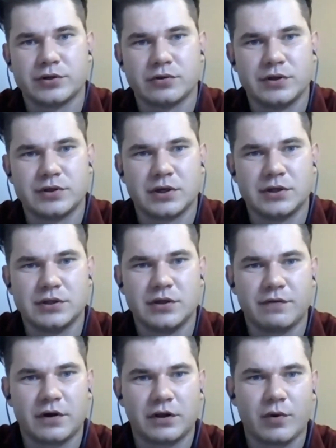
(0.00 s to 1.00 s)
So it's it's
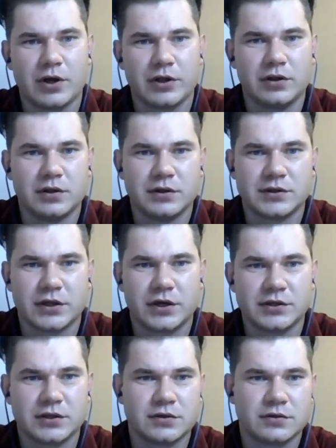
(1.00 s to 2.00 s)
different way it's
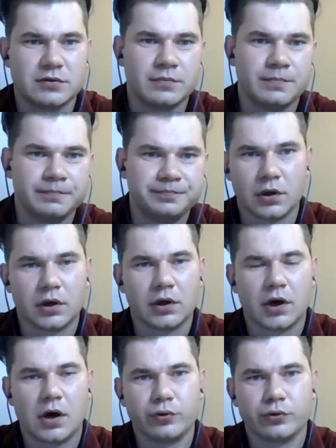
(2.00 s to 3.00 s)
addressed. So,
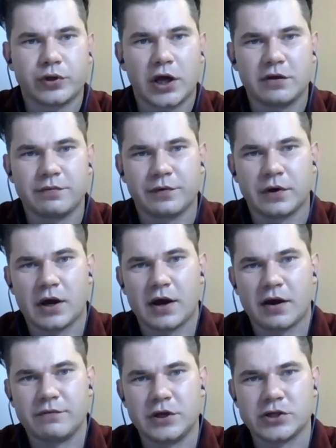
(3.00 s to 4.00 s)
uh, how to tell if uh, I
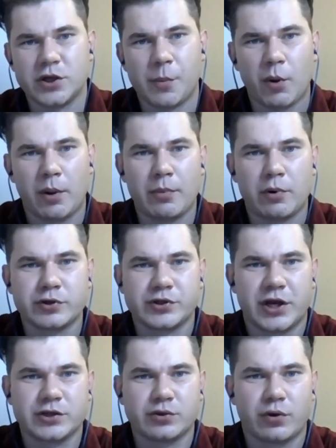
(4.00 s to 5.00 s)
have DHT problem or
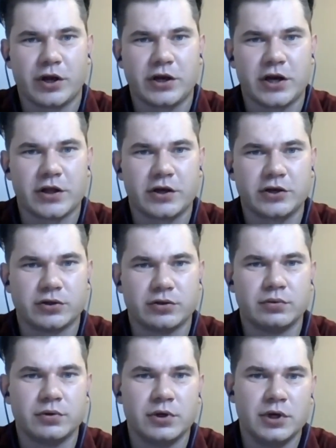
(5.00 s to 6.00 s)
stress or any other
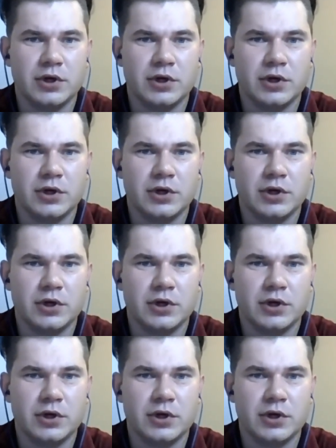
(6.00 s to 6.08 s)
issue?